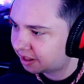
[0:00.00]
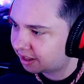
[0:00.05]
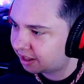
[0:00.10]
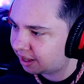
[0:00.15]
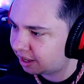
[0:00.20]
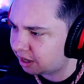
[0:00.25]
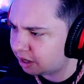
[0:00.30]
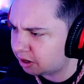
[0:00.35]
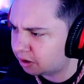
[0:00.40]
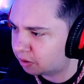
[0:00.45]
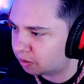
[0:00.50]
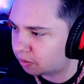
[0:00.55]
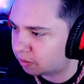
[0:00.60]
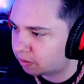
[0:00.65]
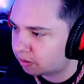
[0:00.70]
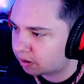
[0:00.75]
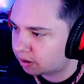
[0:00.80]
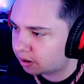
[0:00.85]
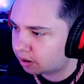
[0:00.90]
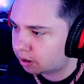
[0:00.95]
Ew.
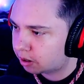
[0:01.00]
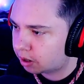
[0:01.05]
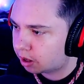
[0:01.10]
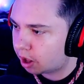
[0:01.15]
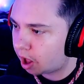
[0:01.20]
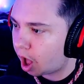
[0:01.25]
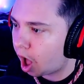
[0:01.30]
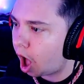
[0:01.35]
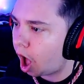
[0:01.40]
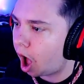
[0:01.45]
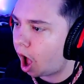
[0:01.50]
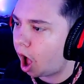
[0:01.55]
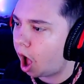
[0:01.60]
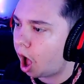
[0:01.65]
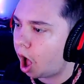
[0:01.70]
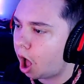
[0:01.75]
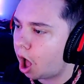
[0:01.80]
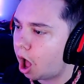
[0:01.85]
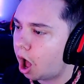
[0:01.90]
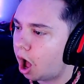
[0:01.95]

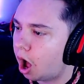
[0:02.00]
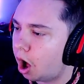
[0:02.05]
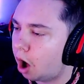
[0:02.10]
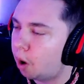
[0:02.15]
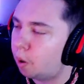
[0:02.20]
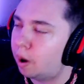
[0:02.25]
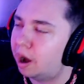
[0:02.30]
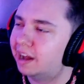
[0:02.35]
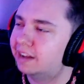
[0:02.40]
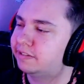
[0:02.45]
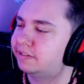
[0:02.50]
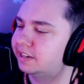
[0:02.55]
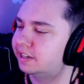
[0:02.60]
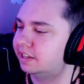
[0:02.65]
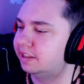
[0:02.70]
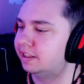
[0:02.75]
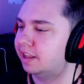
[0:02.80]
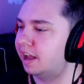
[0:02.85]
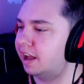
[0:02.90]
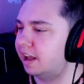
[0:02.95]
Oh, I've
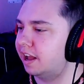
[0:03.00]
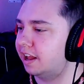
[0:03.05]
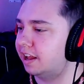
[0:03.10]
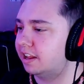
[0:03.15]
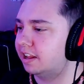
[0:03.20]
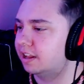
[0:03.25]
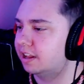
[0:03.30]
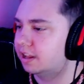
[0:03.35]
seen that.